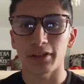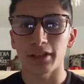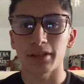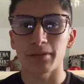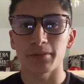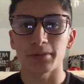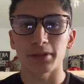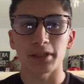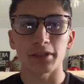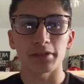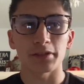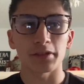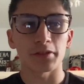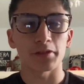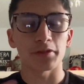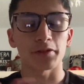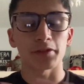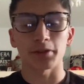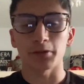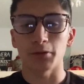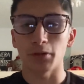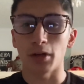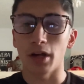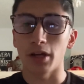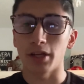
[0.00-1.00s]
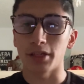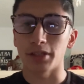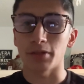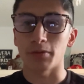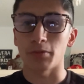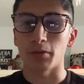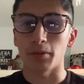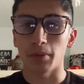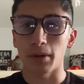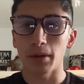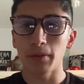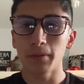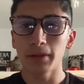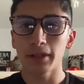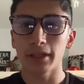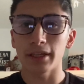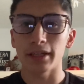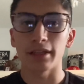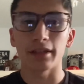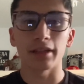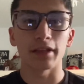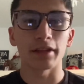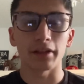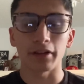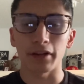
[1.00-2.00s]
themselves as a
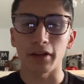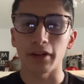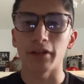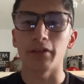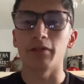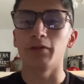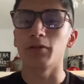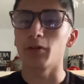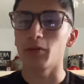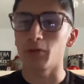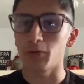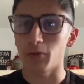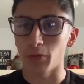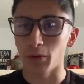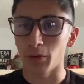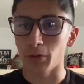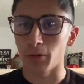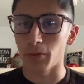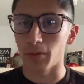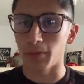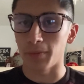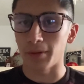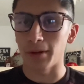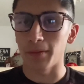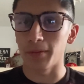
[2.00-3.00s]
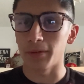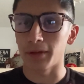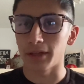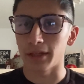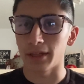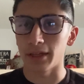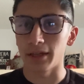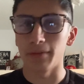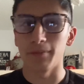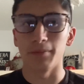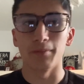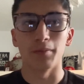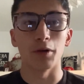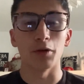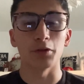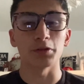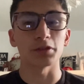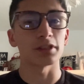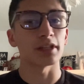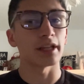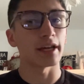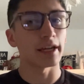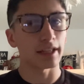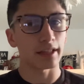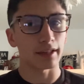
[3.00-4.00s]
Republican, then they're going to vote for the Republican
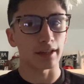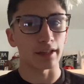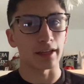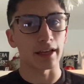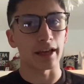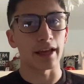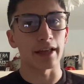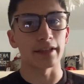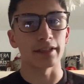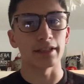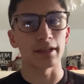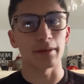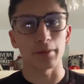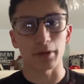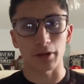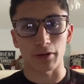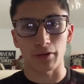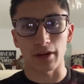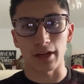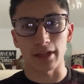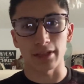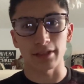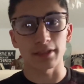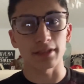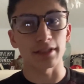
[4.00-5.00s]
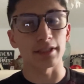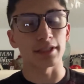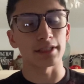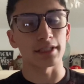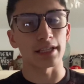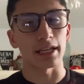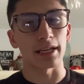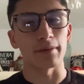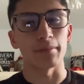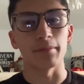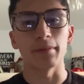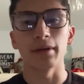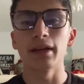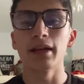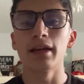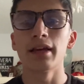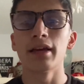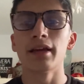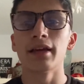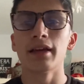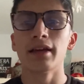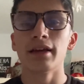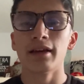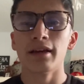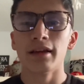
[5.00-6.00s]
most likely, and Democrats the same.
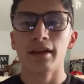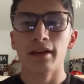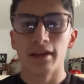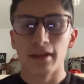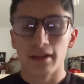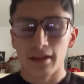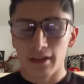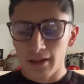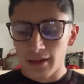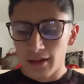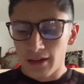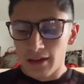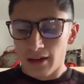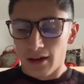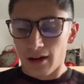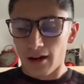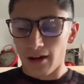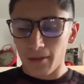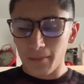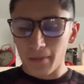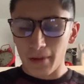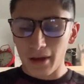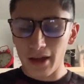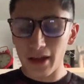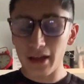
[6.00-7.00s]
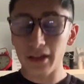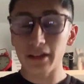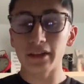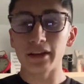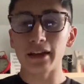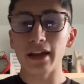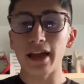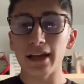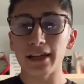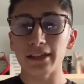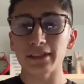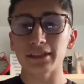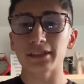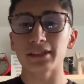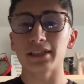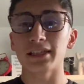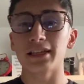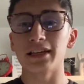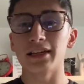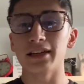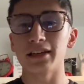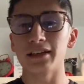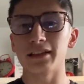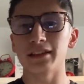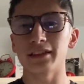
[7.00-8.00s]
The next
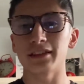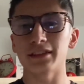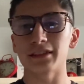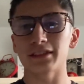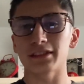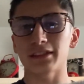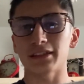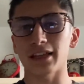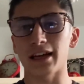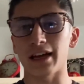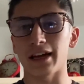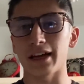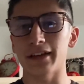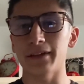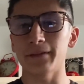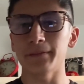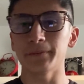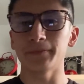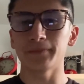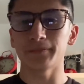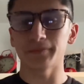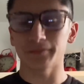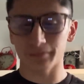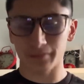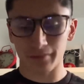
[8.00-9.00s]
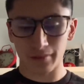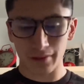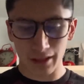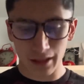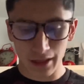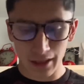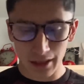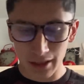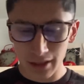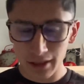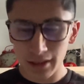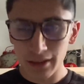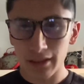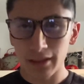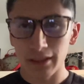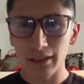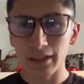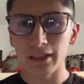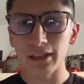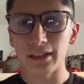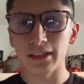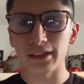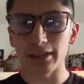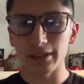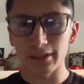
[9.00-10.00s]
slide
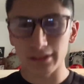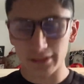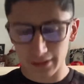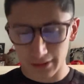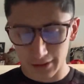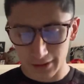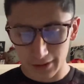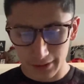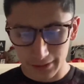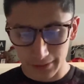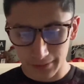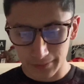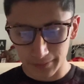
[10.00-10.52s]
is